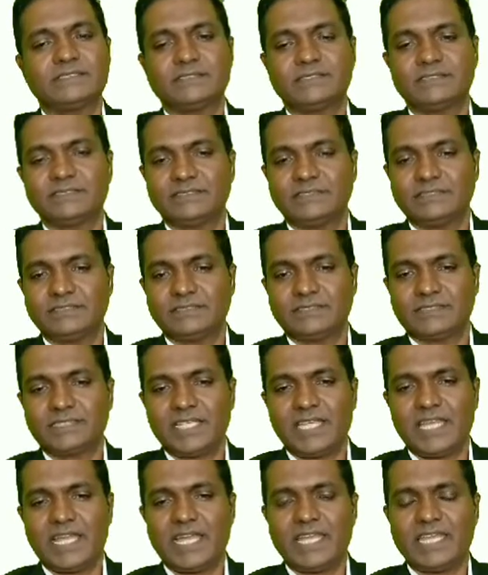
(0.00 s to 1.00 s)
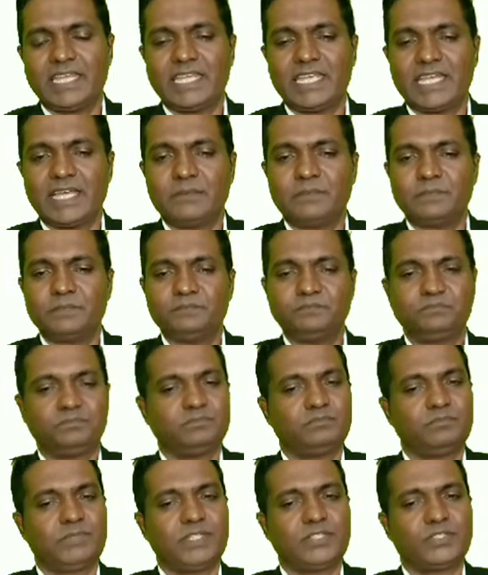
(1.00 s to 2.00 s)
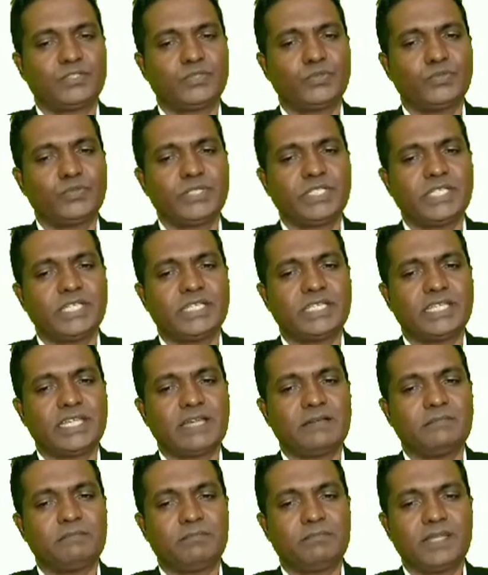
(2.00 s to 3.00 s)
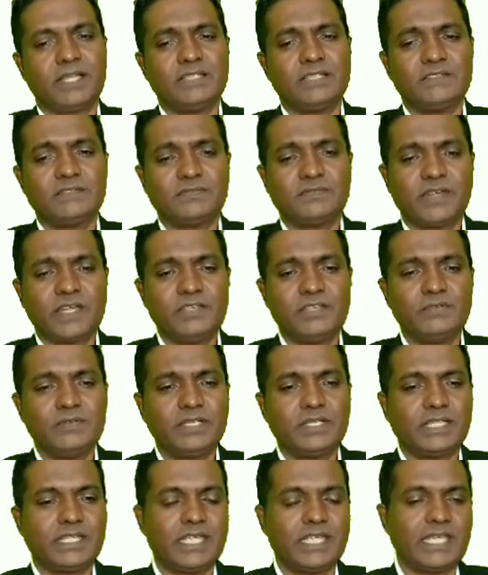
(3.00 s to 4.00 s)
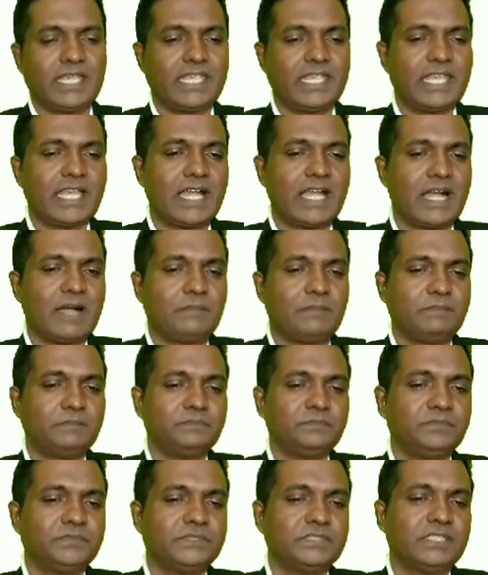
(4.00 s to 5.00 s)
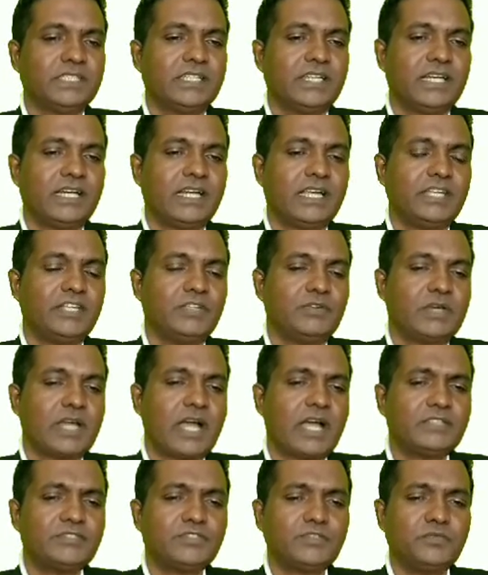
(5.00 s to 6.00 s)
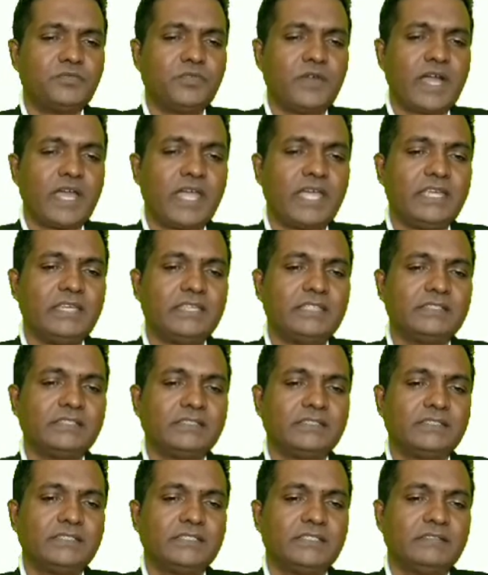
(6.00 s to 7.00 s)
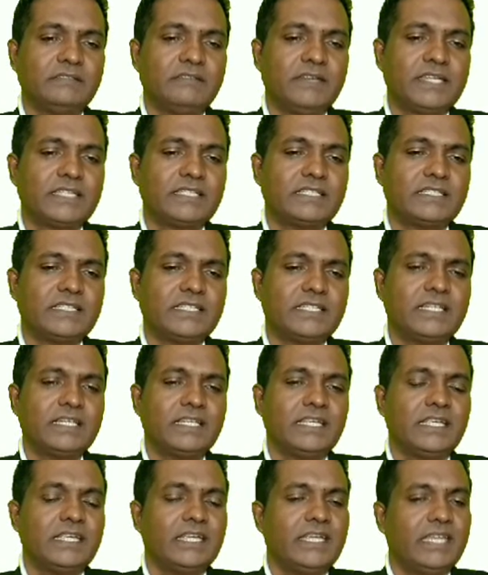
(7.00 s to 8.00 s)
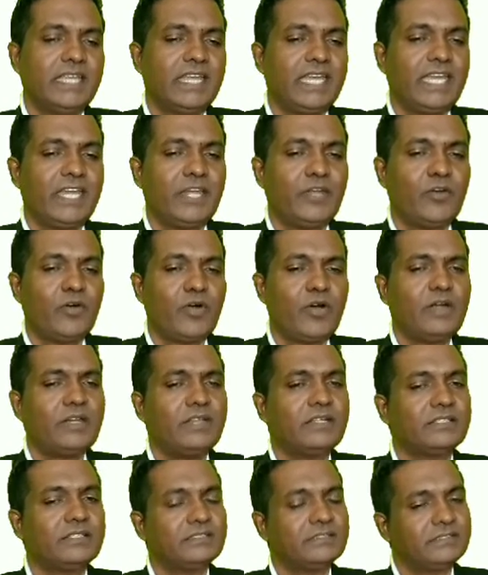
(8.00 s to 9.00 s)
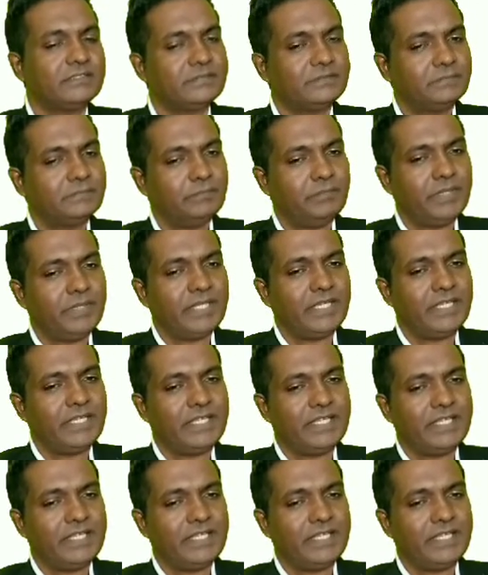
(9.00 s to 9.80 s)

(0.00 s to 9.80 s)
3i cap plus 2j cap plus 5k cap. And you are asked to find vector A dot B.